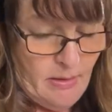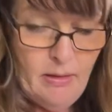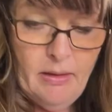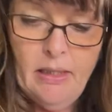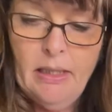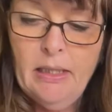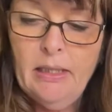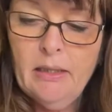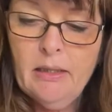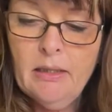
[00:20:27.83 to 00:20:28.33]

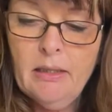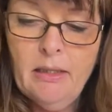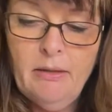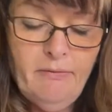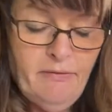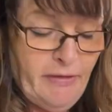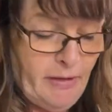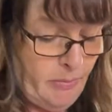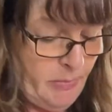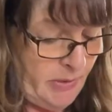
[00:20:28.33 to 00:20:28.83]
in the same
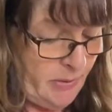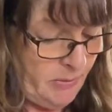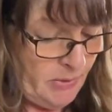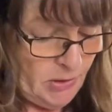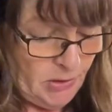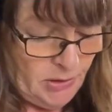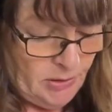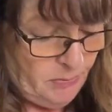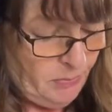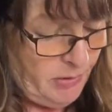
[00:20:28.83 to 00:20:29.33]
fabric, which
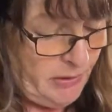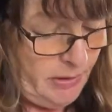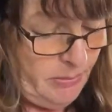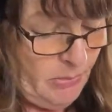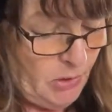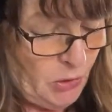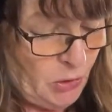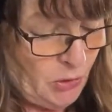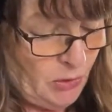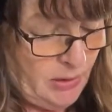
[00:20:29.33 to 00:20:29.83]
is pretty
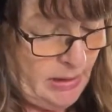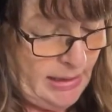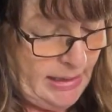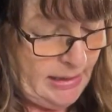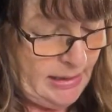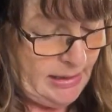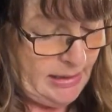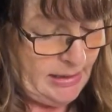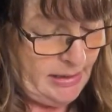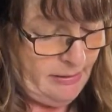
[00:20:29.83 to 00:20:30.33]
much all I
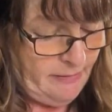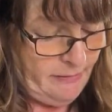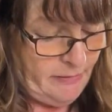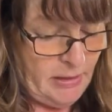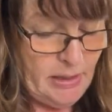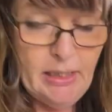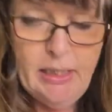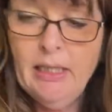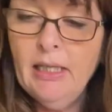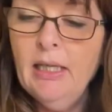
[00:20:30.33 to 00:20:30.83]
had
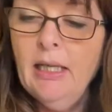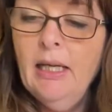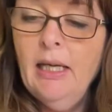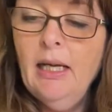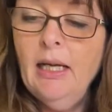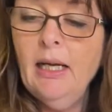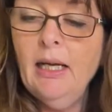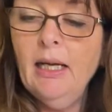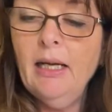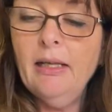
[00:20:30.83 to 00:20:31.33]
left.
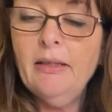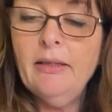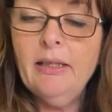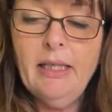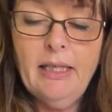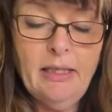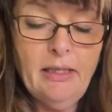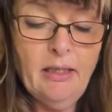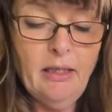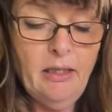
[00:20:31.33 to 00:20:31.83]
And
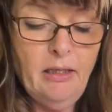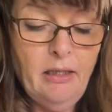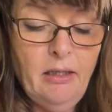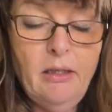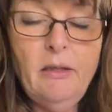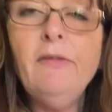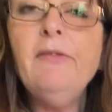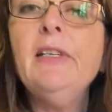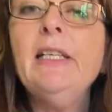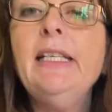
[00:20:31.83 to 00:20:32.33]
then a
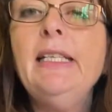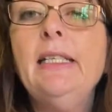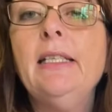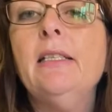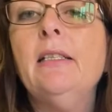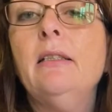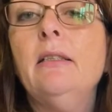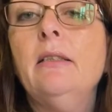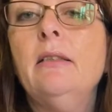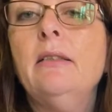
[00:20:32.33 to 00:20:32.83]
lovely
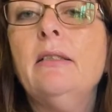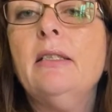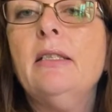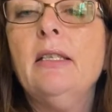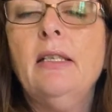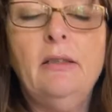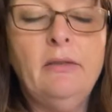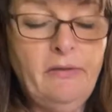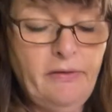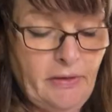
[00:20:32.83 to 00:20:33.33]
little
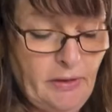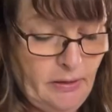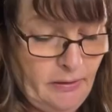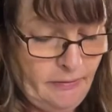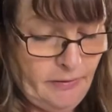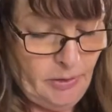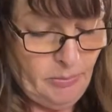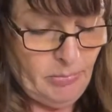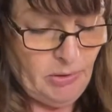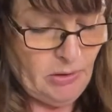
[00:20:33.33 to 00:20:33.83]

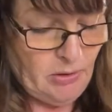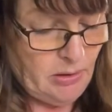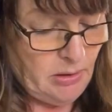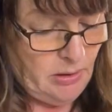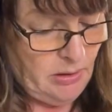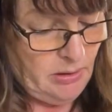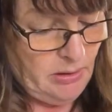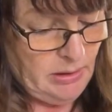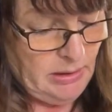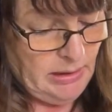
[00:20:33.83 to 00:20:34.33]
self-covered
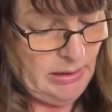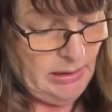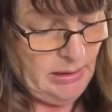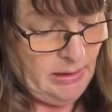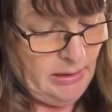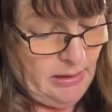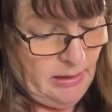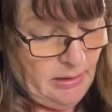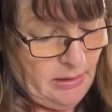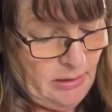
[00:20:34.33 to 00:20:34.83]
button
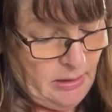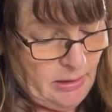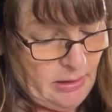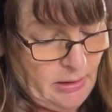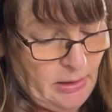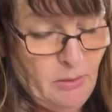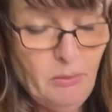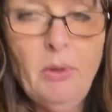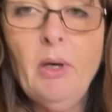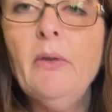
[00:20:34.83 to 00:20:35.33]
to
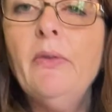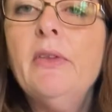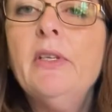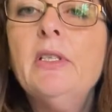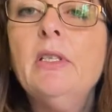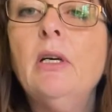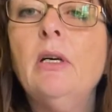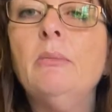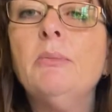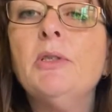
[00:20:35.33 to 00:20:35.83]
go on the
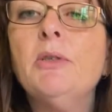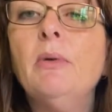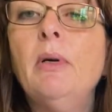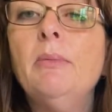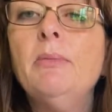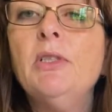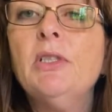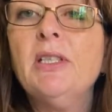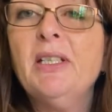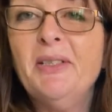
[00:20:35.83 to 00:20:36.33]
top. So I'm
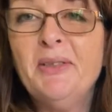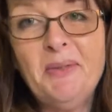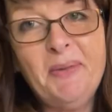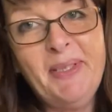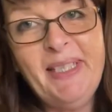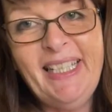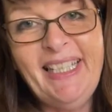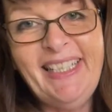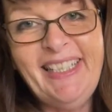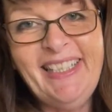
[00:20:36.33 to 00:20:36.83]
just going to
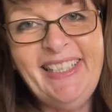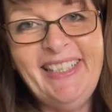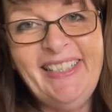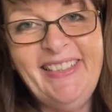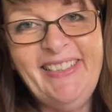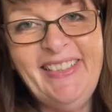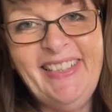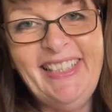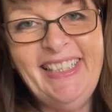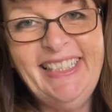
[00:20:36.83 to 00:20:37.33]
attach
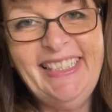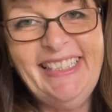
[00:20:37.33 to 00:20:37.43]
those.